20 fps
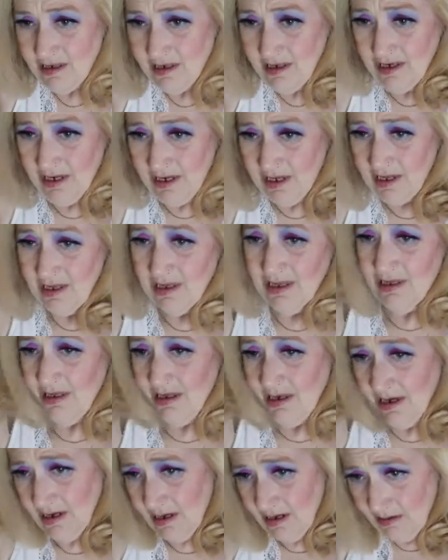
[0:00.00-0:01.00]
teasing
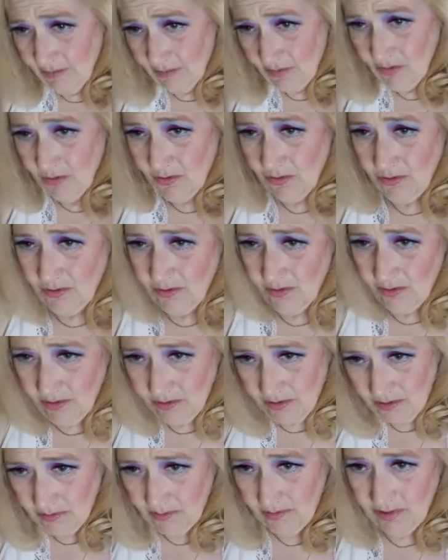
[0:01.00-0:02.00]
anymore
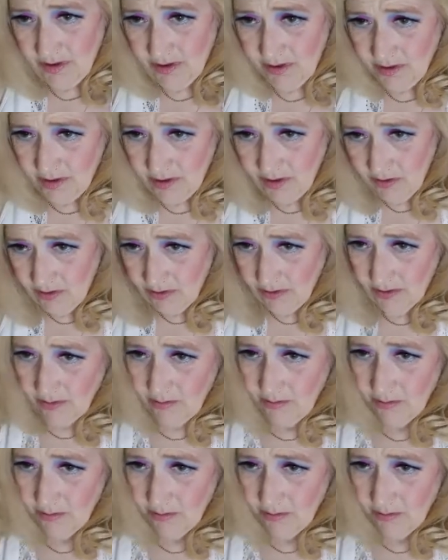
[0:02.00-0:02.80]
up the top,